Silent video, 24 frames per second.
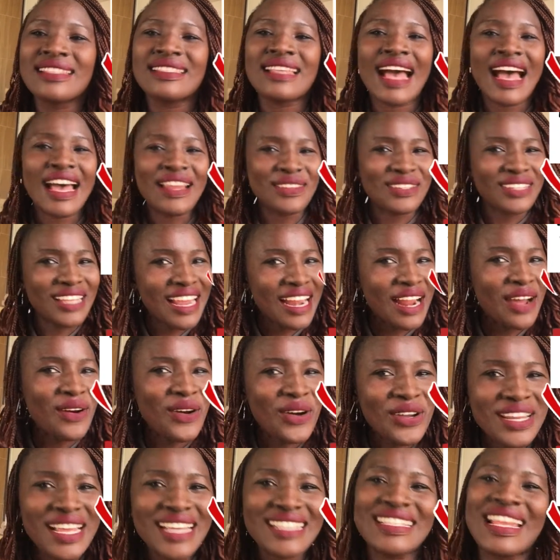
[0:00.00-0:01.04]
and there are
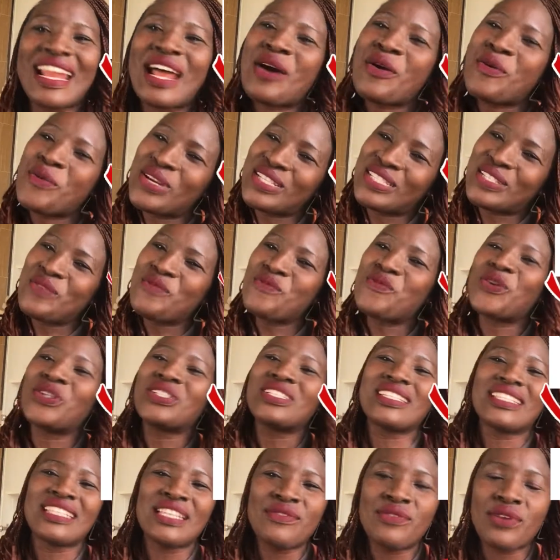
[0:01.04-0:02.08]
others that are waiting for the
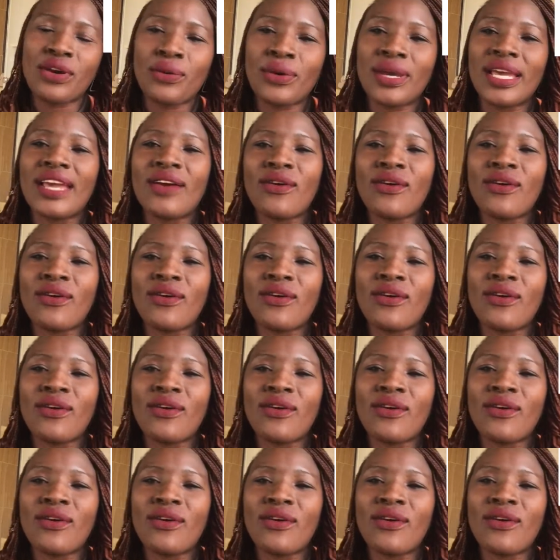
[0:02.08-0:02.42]
giveaway.